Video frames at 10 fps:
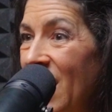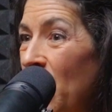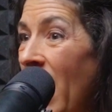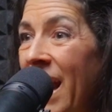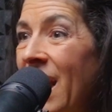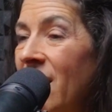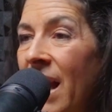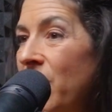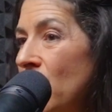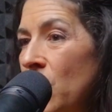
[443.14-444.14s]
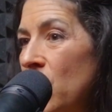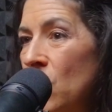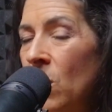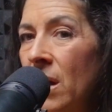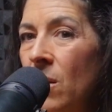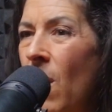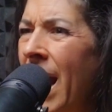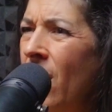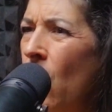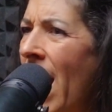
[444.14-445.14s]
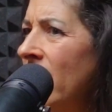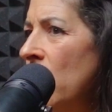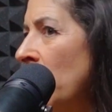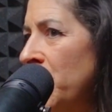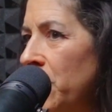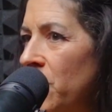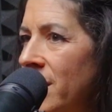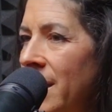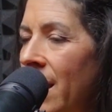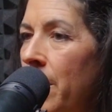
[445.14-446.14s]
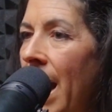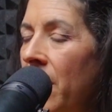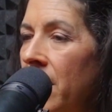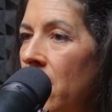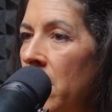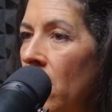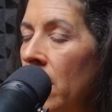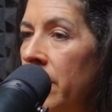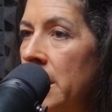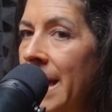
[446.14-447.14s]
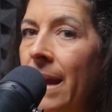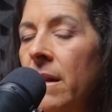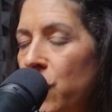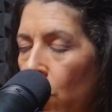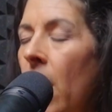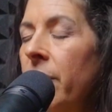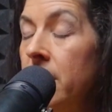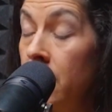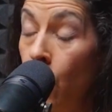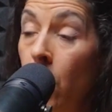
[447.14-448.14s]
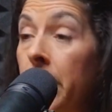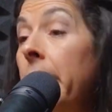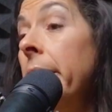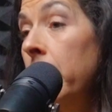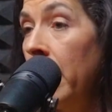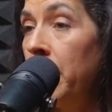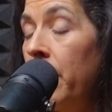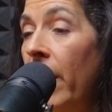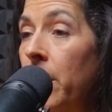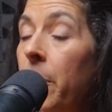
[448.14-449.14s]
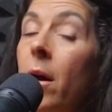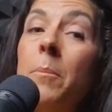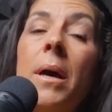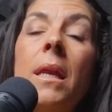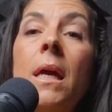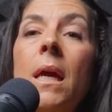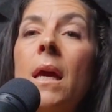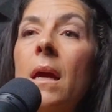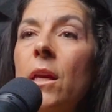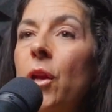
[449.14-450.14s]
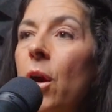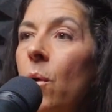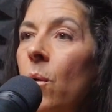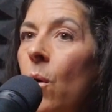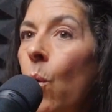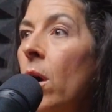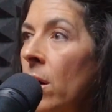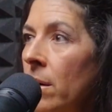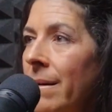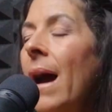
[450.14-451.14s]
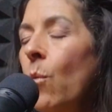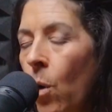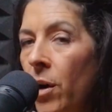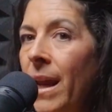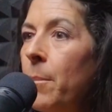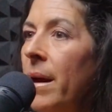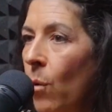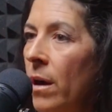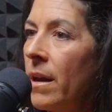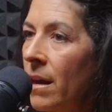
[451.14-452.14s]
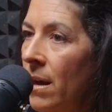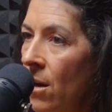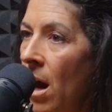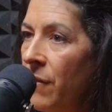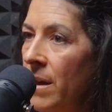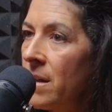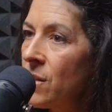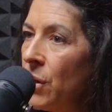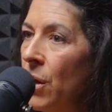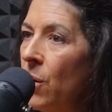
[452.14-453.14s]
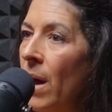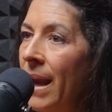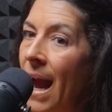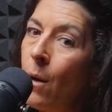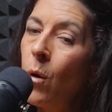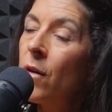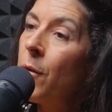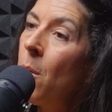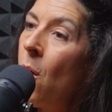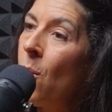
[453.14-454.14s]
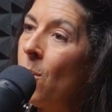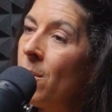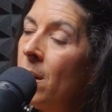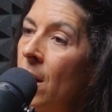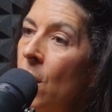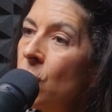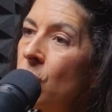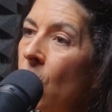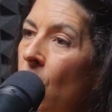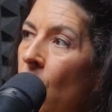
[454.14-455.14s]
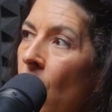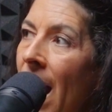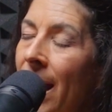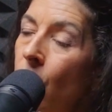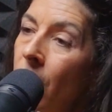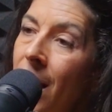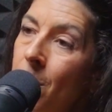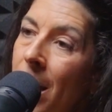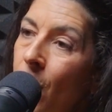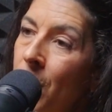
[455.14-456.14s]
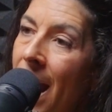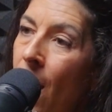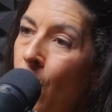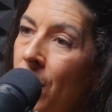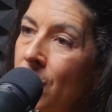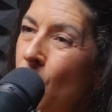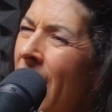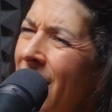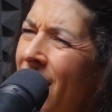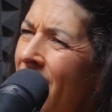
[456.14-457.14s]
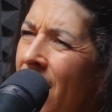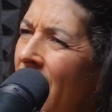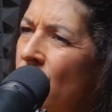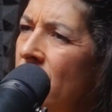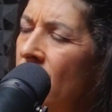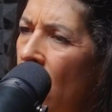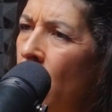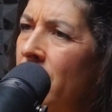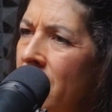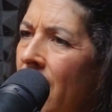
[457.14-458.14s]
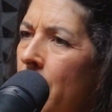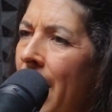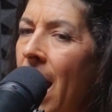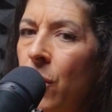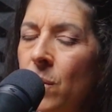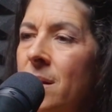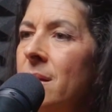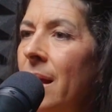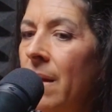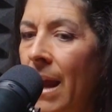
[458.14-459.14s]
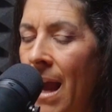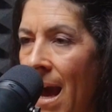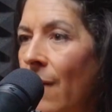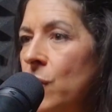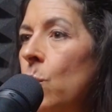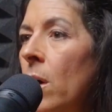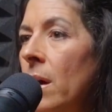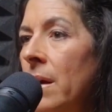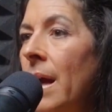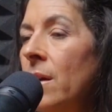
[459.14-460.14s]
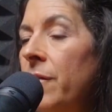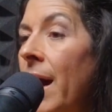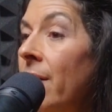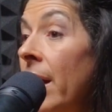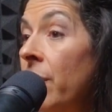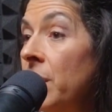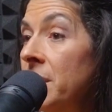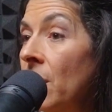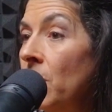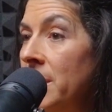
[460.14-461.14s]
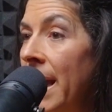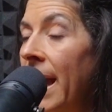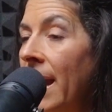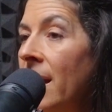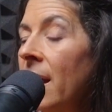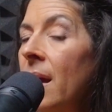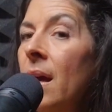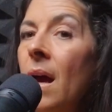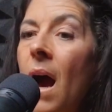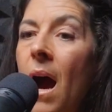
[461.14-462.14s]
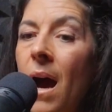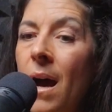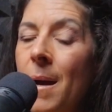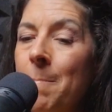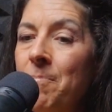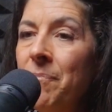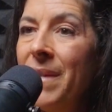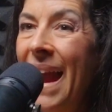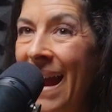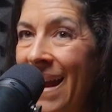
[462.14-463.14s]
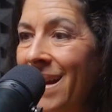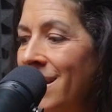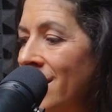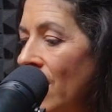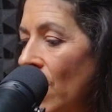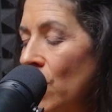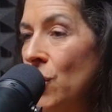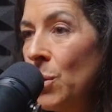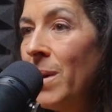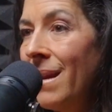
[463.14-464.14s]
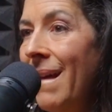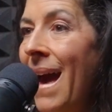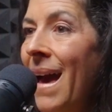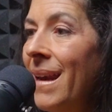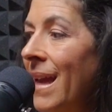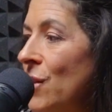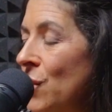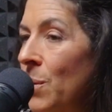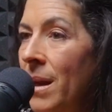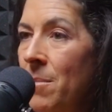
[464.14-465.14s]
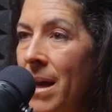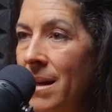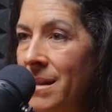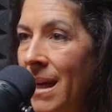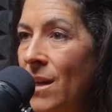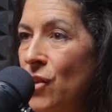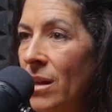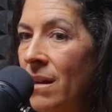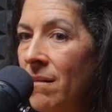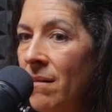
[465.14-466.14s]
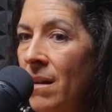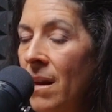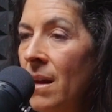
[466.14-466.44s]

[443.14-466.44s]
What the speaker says: Right? Life's too short. Why don't you just take a bath in the middle of the day, unless you're obviously working? That might be frowned upon, but, or not working, but working in an office, like I work from home. So I create my own hours. Why can't I just go and take a bath? Who's to say that I have to work 9 to 5 every single day? And doing that and doing a meditation